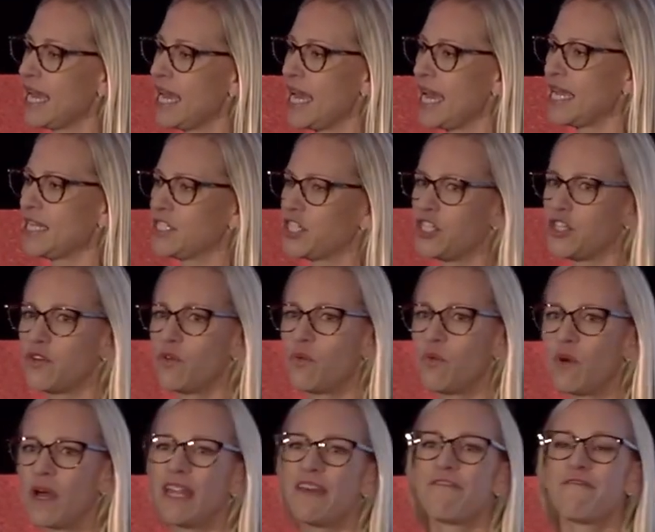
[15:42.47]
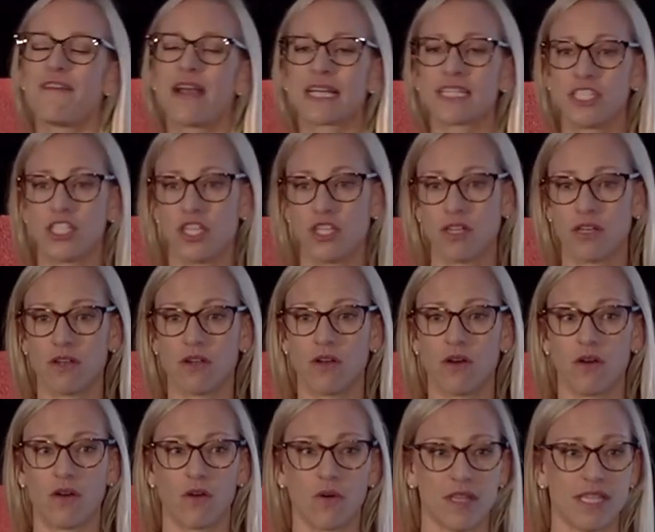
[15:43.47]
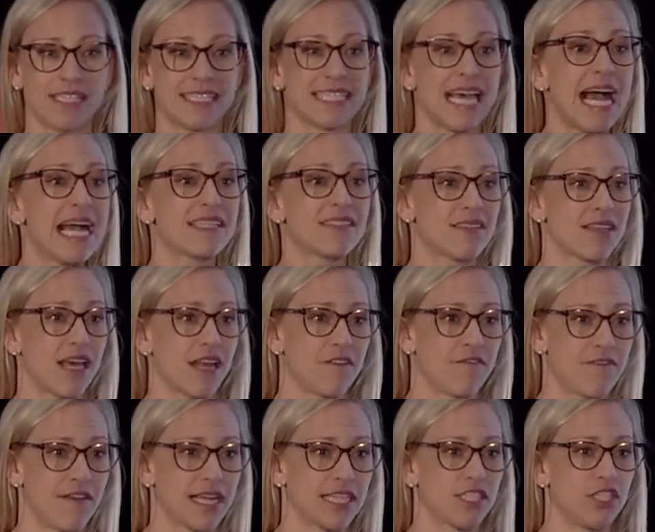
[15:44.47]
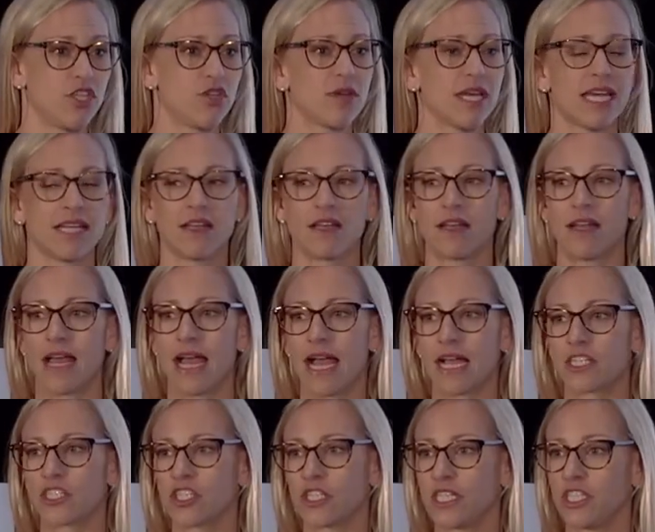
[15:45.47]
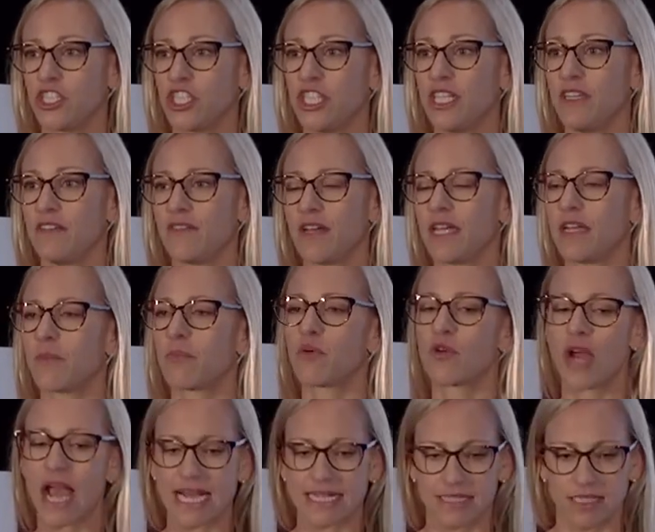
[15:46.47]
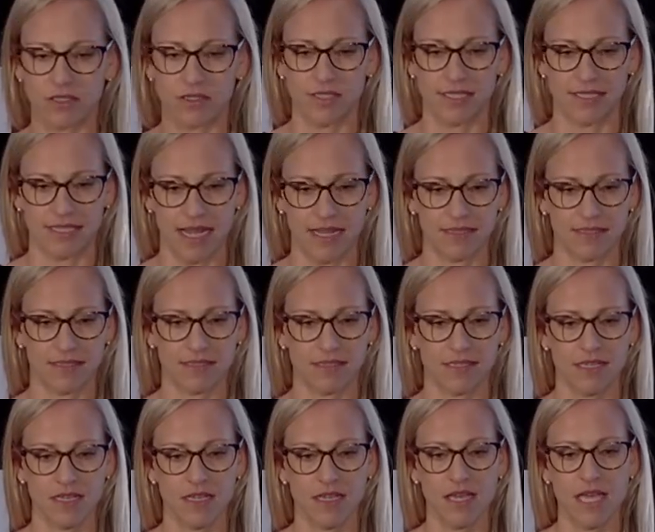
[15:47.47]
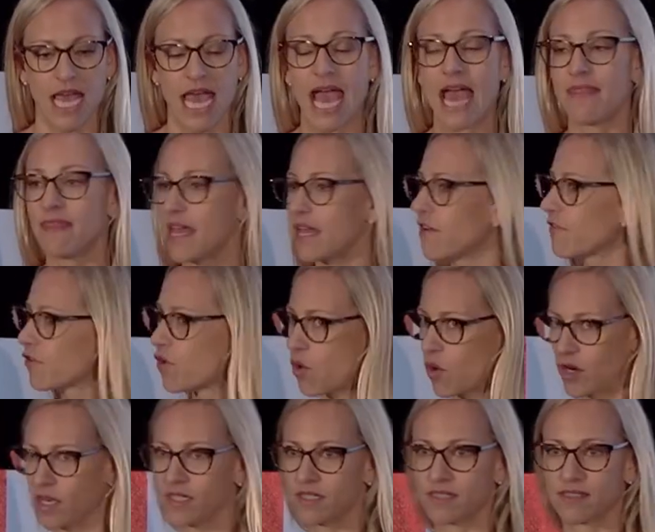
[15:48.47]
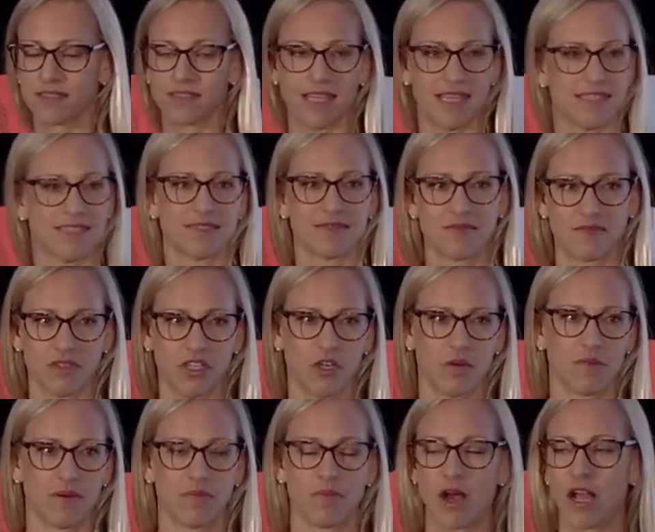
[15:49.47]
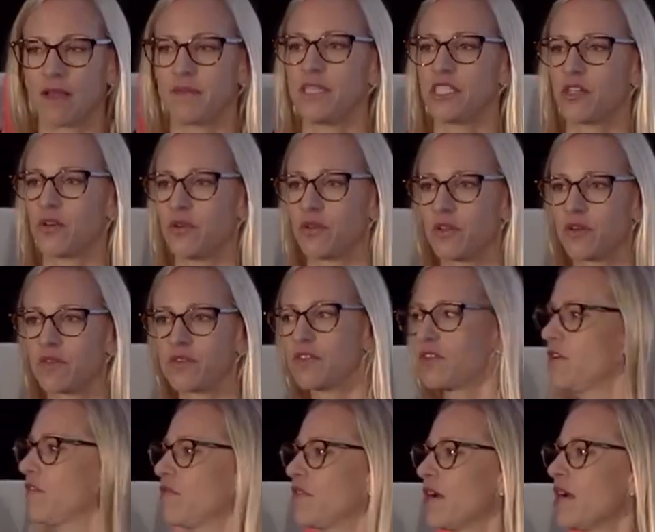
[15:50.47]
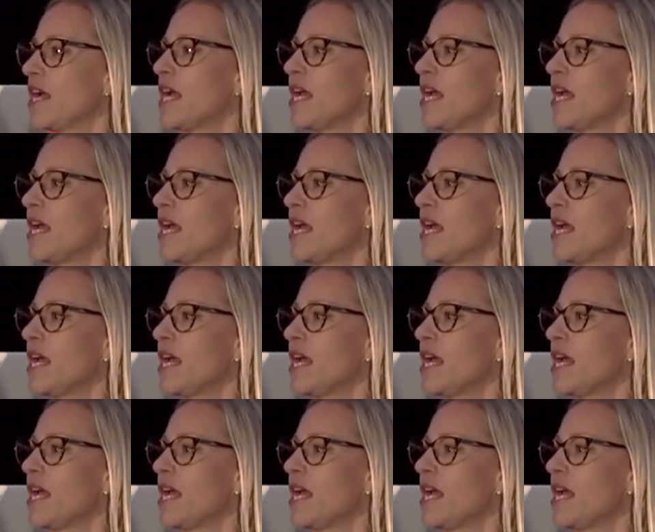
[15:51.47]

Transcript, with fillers: into what effect you, or the size of that effect you can actually achieve in a practical sense. And then, of course, as you'll be probably be told over and over,